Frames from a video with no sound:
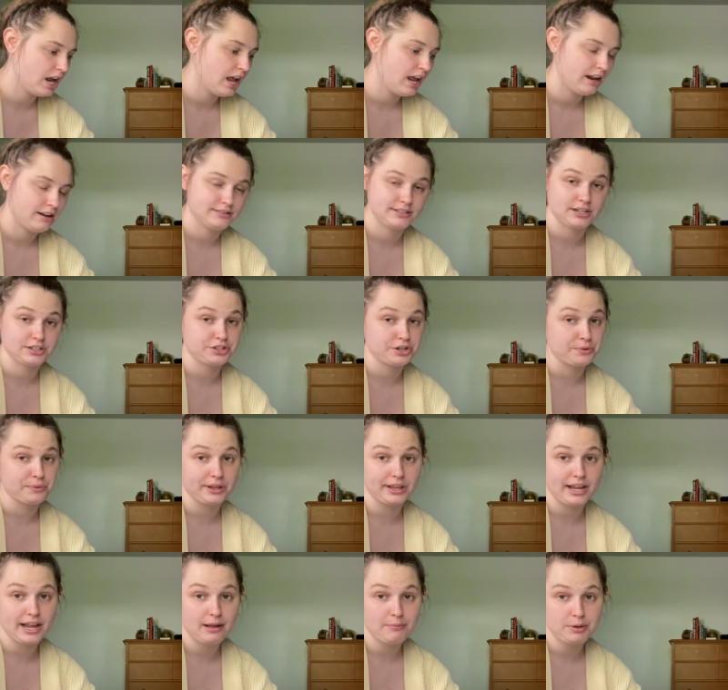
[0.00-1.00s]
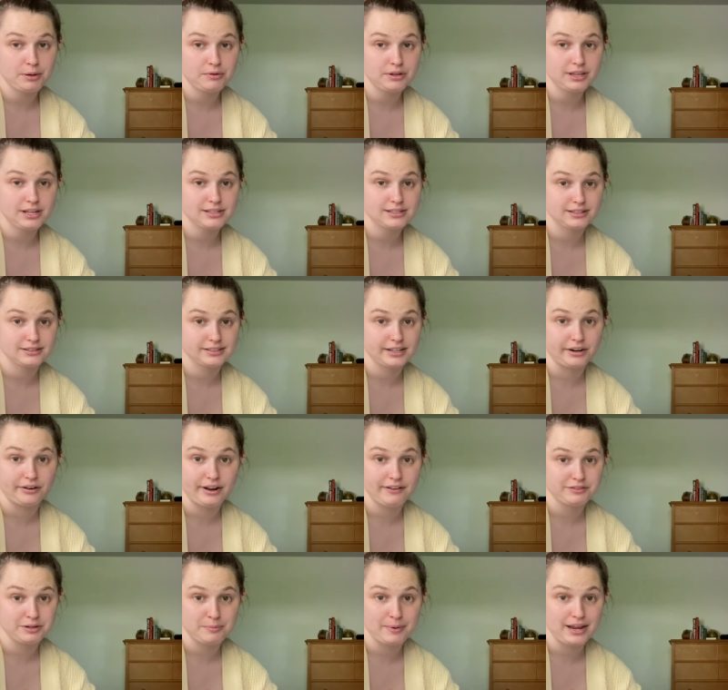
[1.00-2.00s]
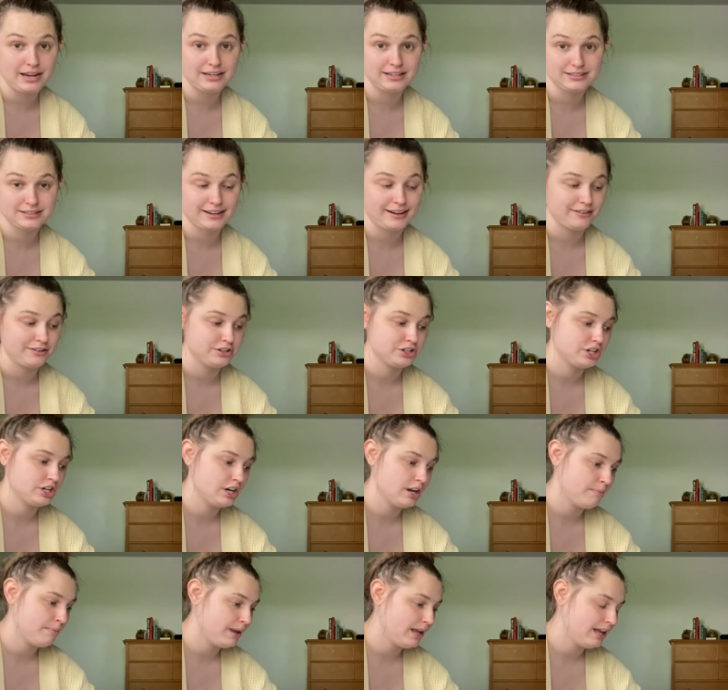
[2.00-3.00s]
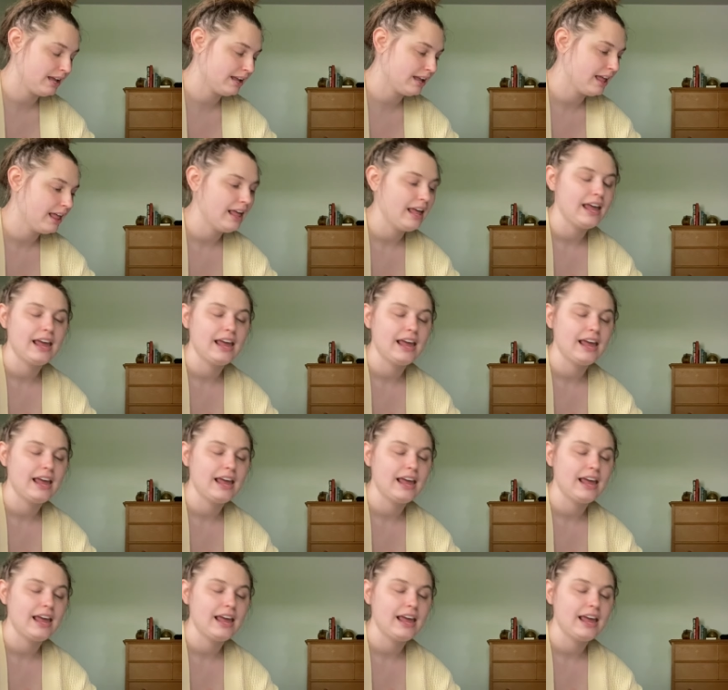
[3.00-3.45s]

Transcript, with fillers: I was actually really happy with it since I don't have to pay discounted shipping.